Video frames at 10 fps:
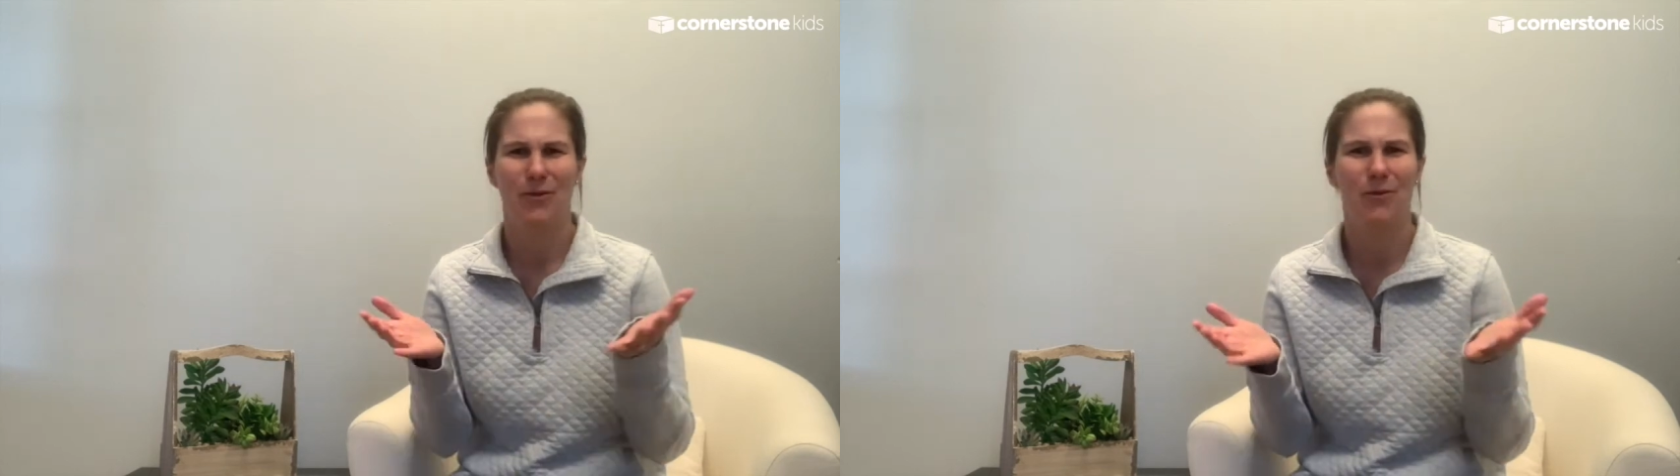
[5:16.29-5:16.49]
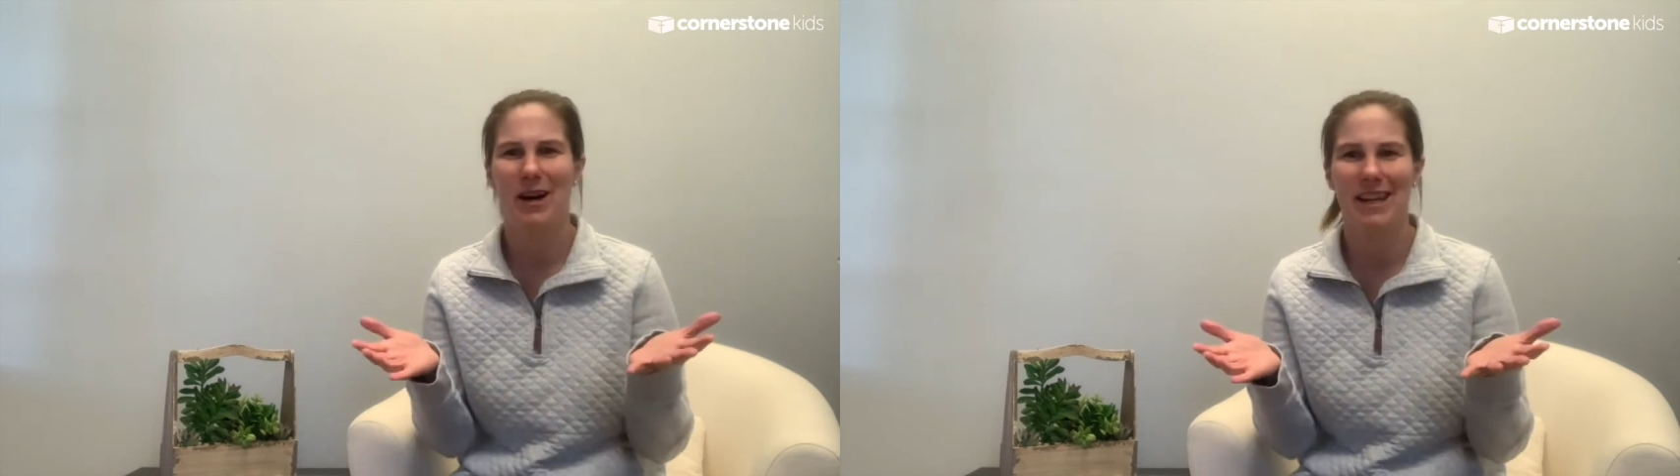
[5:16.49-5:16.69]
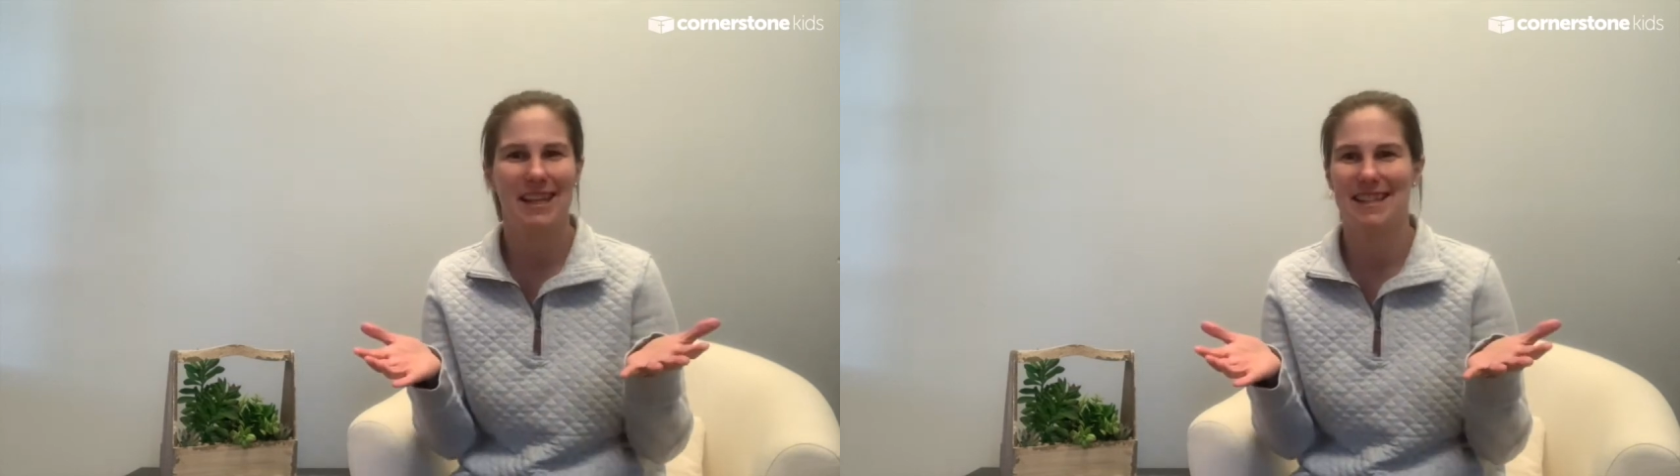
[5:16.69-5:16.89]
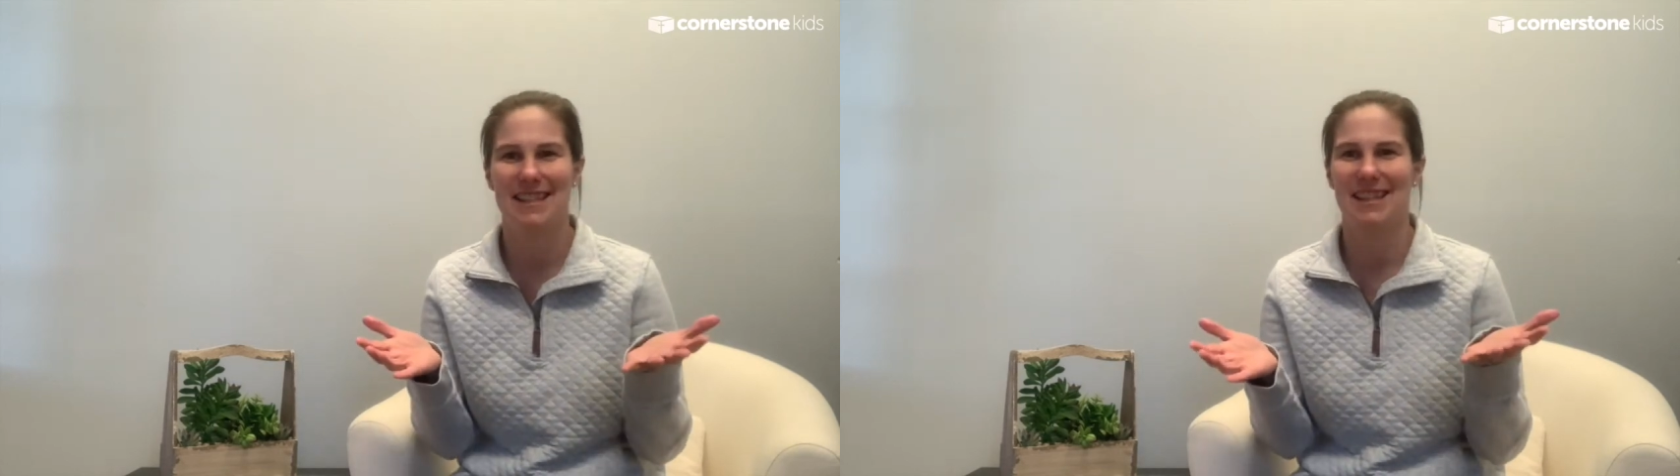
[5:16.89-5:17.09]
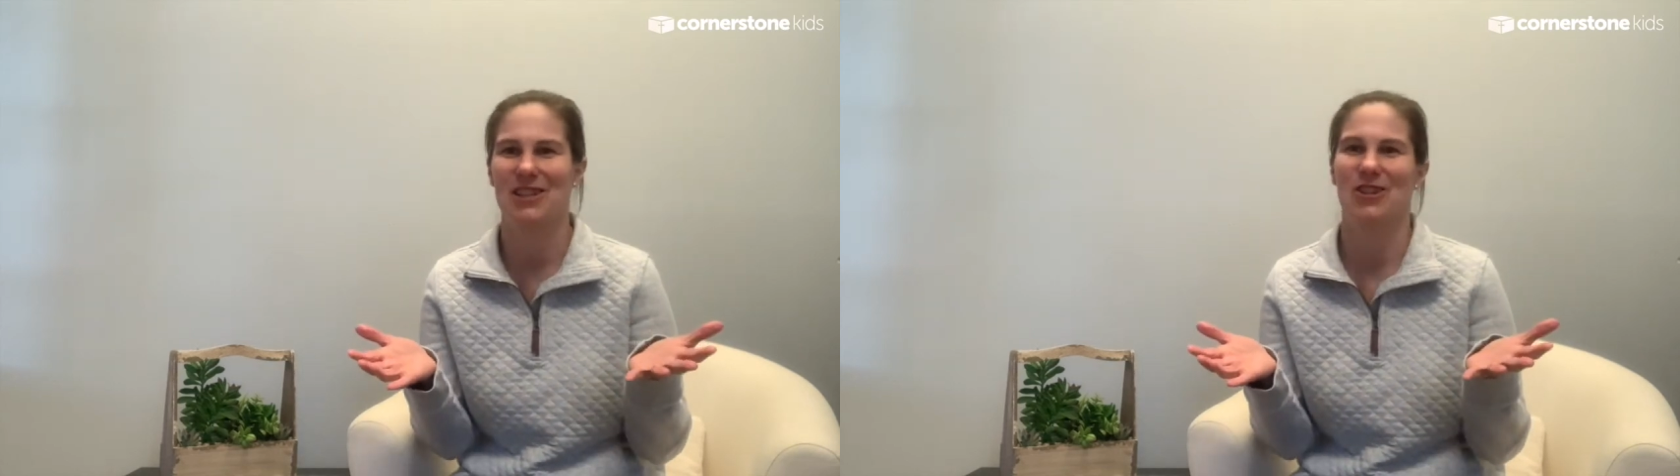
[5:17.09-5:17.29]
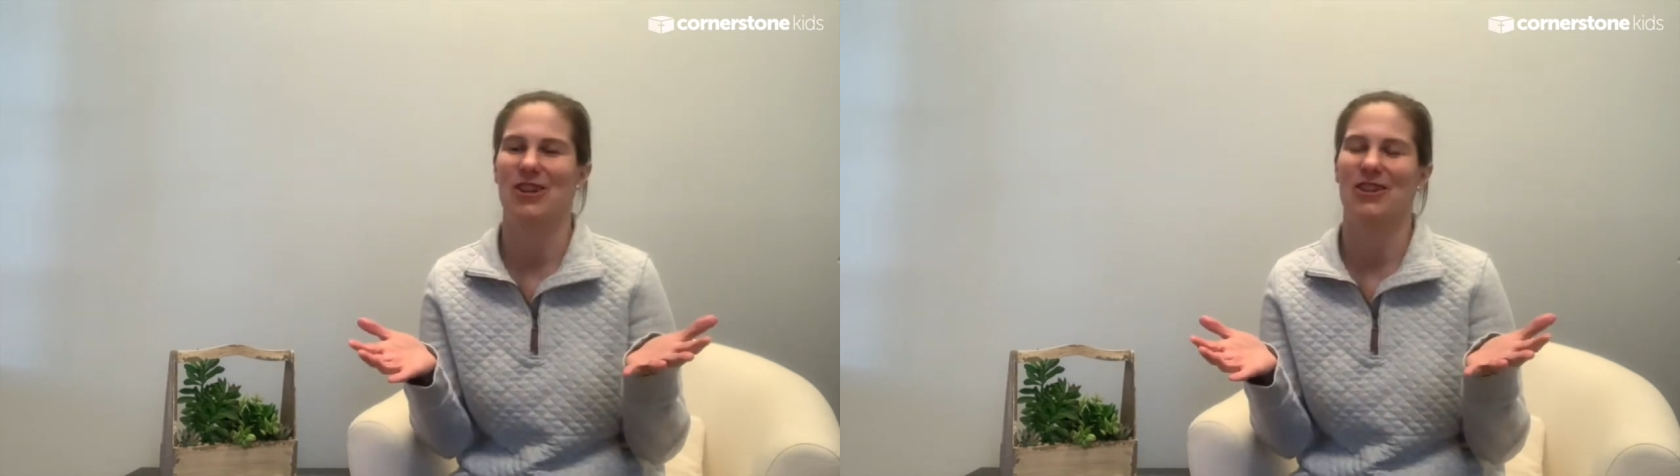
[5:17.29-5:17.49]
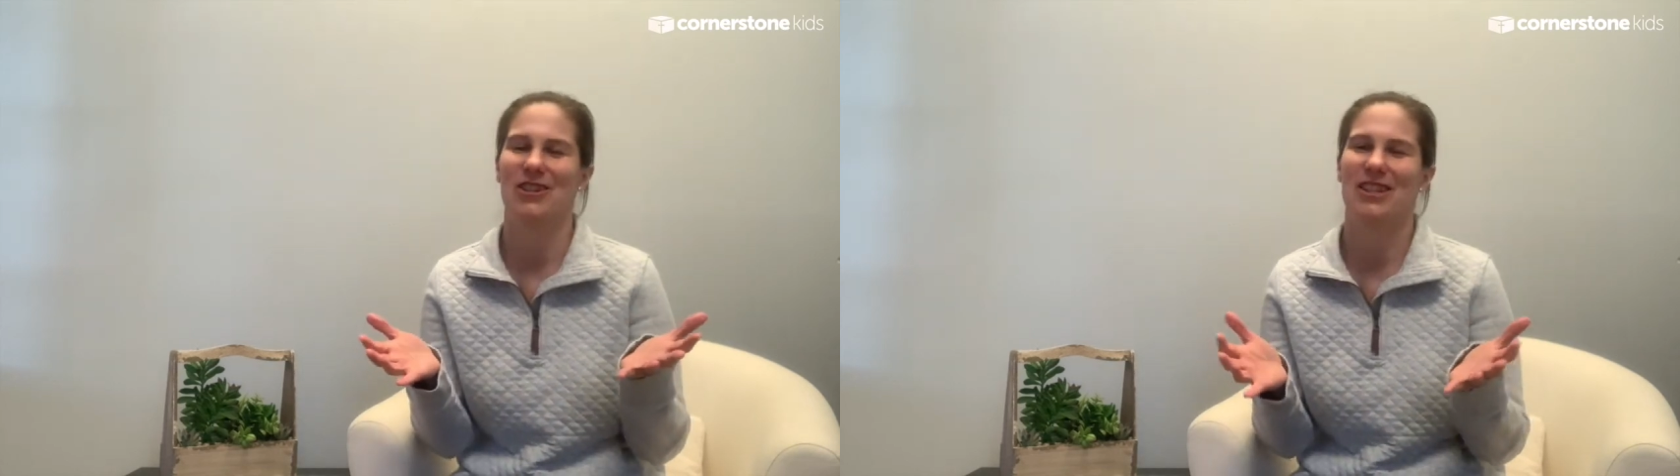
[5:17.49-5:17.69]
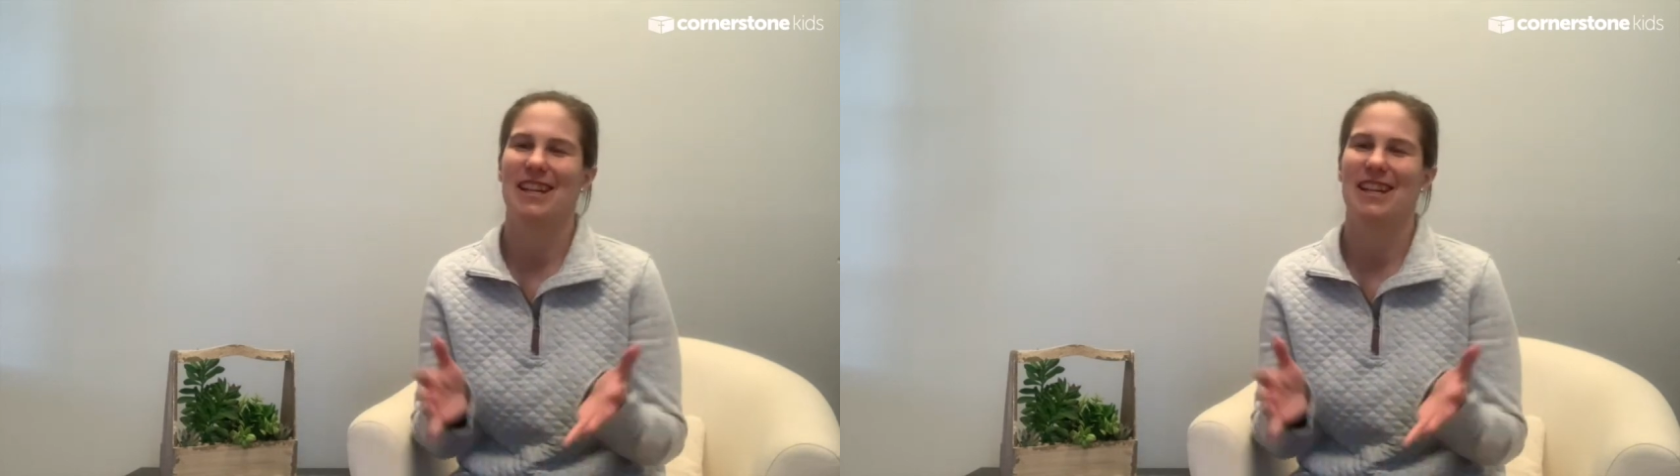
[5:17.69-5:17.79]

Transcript: what is the church?